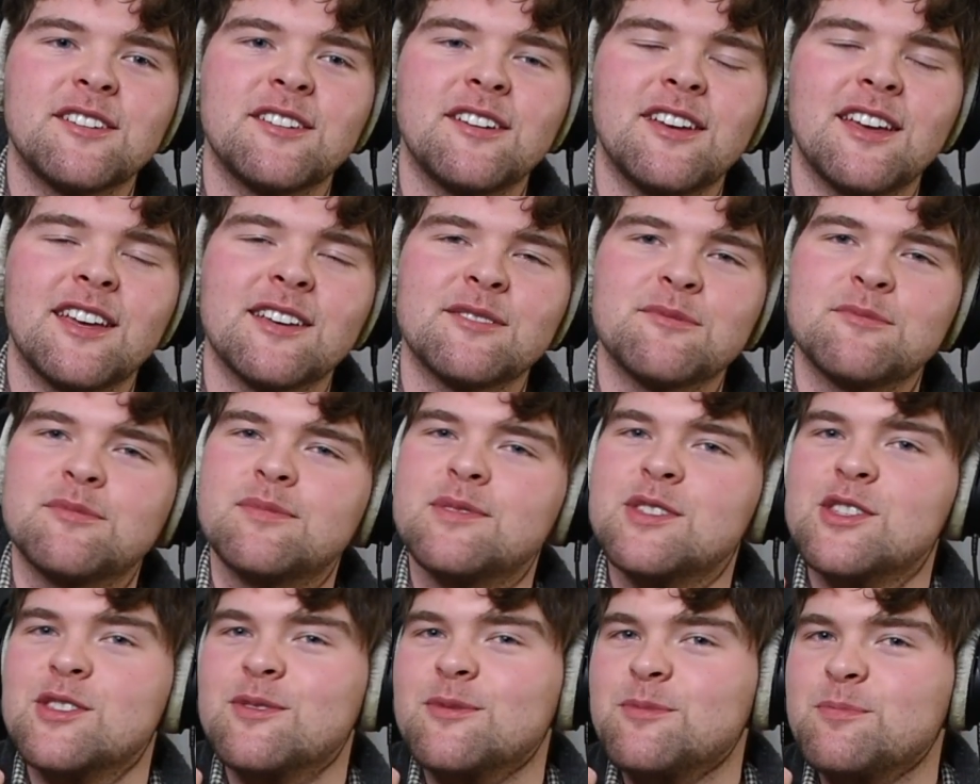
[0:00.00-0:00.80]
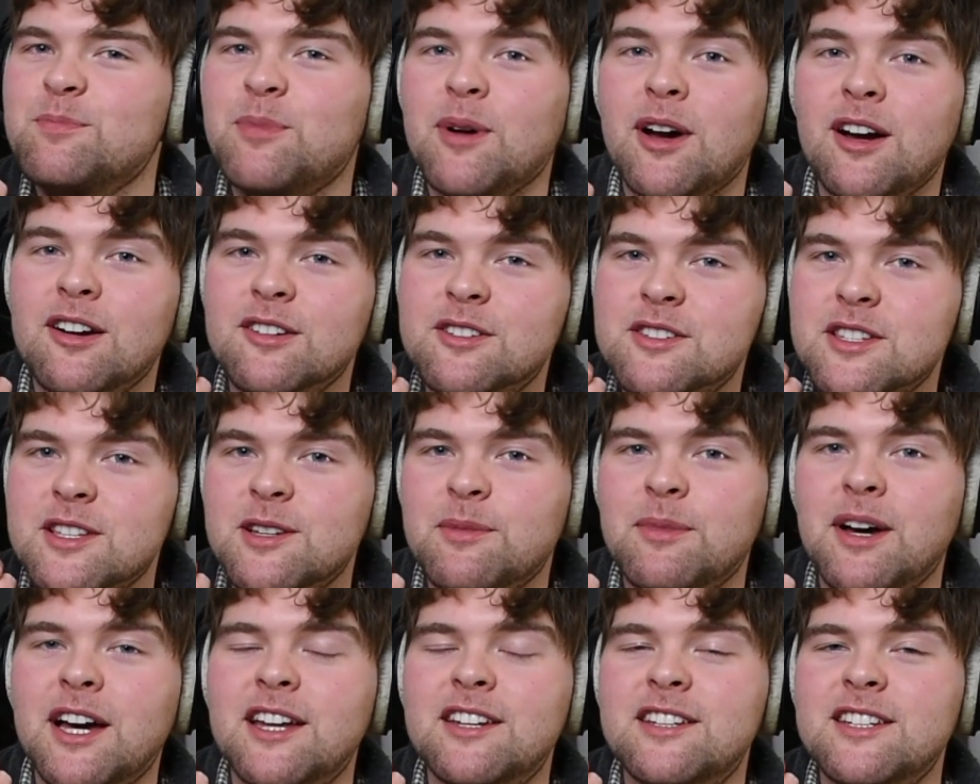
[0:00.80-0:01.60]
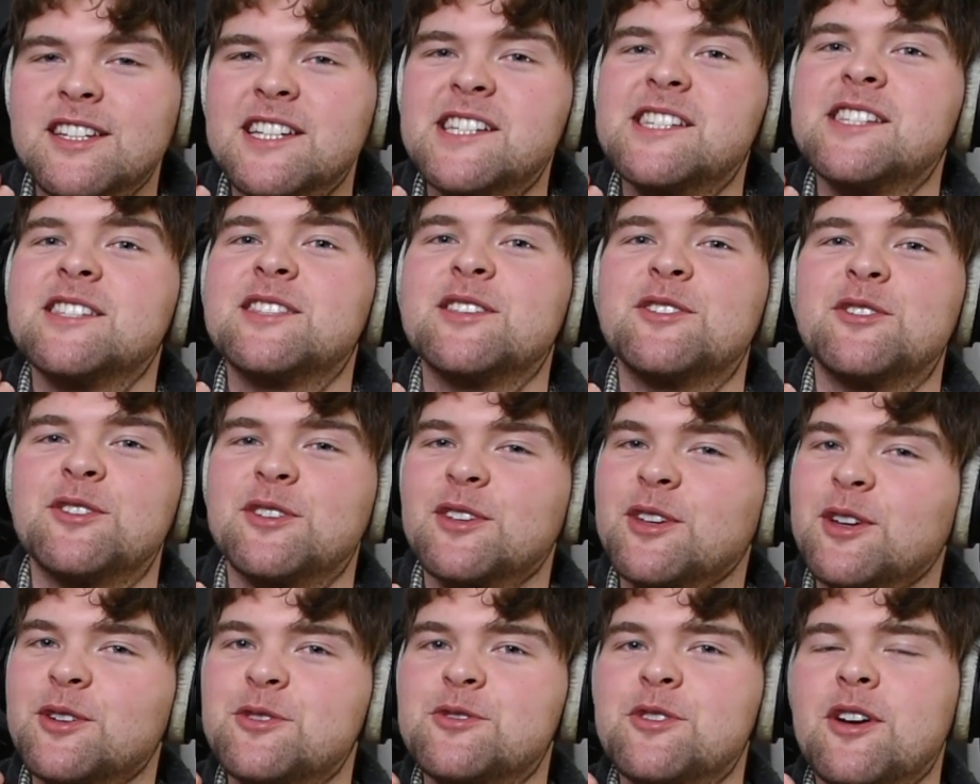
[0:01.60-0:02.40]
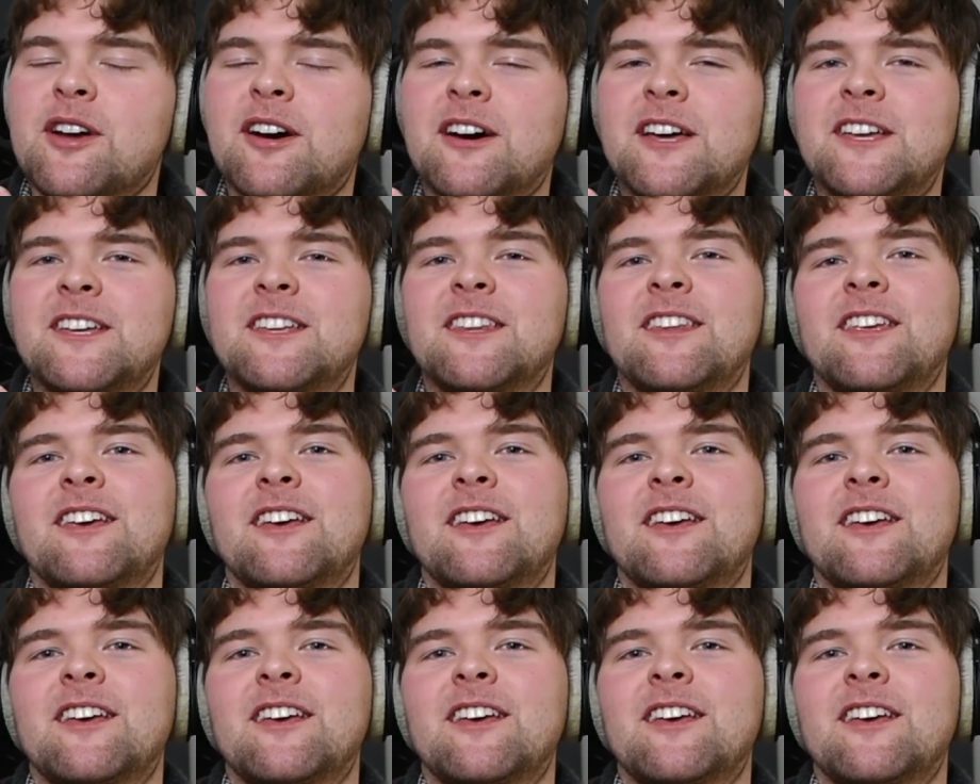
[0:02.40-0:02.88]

it sparks some ideas that you can go try.